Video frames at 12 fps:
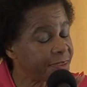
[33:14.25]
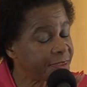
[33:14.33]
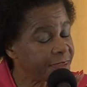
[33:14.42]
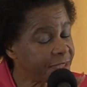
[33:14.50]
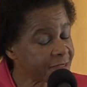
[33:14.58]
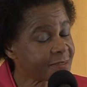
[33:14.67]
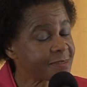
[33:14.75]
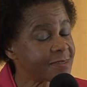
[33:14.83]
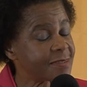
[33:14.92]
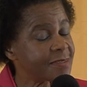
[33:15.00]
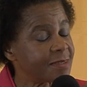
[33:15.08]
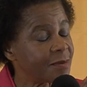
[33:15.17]

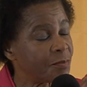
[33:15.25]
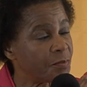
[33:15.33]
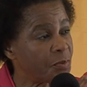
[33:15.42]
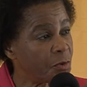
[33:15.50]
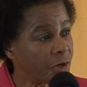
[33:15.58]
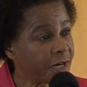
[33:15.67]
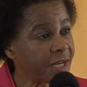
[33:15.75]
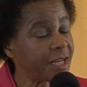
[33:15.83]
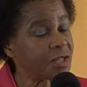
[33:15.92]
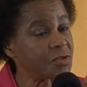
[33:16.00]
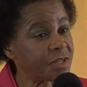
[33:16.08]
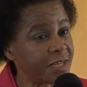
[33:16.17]
This poor
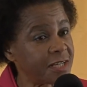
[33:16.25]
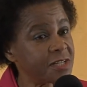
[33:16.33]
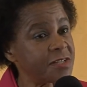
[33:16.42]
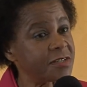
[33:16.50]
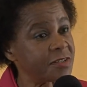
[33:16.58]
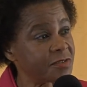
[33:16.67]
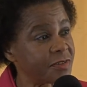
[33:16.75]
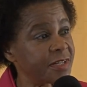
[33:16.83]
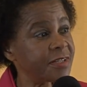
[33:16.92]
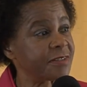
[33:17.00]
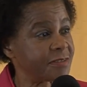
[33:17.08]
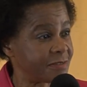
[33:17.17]
education and
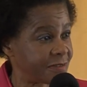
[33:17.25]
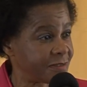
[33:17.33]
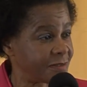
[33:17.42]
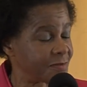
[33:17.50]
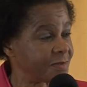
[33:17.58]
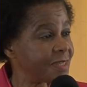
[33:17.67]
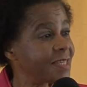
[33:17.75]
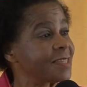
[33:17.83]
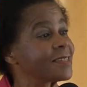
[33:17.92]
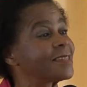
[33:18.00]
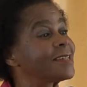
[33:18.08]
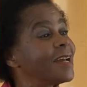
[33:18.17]
training system
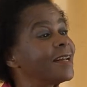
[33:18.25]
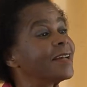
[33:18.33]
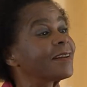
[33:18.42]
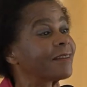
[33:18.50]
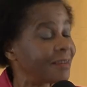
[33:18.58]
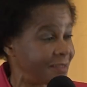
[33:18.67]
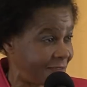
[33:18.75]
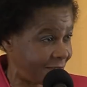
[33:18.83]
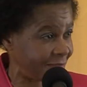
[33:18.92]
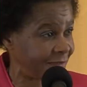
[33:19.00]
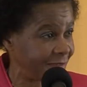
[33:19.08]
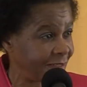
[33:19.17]
is
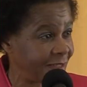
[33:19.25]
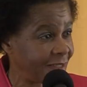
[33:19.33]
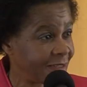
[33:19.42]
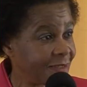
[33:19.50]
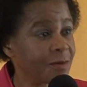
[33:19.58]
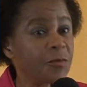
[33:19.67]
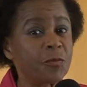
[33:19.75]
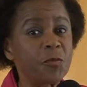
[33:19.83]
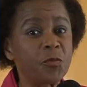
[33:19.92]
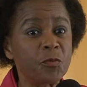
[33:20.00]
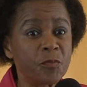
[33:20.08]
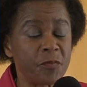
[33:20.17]
generating the
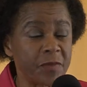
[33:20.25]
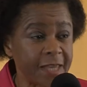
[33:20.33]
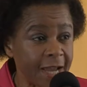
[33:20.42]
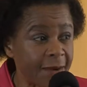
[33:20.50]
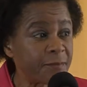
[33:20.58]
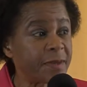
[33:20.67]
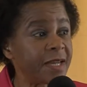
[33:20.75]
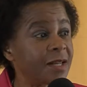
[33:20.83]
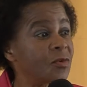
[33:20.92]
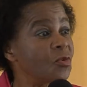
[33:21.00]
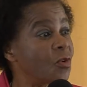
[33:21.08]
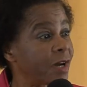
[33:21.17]
young
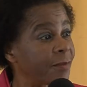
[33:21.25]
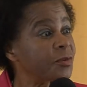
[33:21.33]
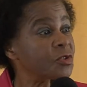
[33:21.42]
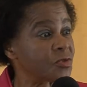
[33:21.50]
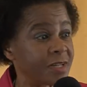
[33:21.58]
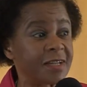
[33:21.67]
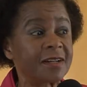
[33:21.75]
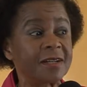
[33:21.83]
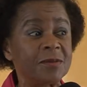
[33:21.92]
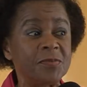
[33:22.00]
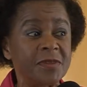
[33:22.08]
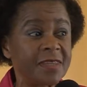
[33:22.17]
men who are today
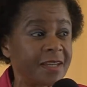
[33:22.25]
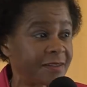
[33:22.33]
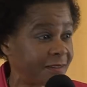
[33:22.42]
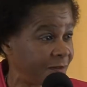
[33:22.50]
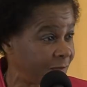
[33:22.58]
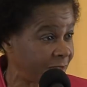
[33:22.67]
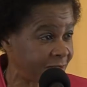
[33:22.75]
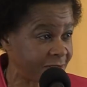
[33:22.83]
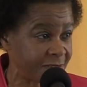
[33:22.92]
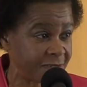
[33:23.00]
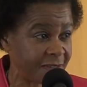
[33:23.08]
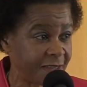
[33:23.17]
raping their grandmothers
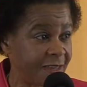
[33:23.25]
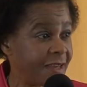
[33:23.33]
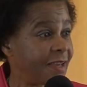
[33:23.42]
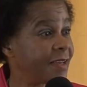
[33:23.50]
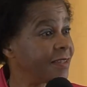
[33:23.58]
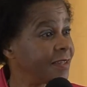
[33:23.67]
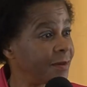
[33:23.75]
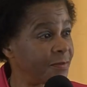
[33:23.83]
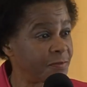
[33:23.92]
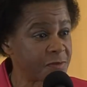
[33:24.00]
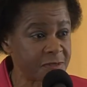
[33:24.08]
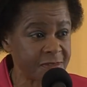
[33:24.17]
and
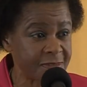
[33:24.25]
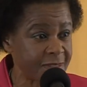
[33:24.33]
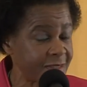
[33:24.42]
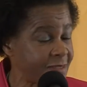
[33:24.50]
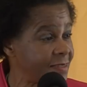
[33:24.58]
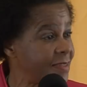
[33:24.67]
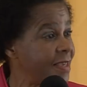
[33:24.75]
their sisters.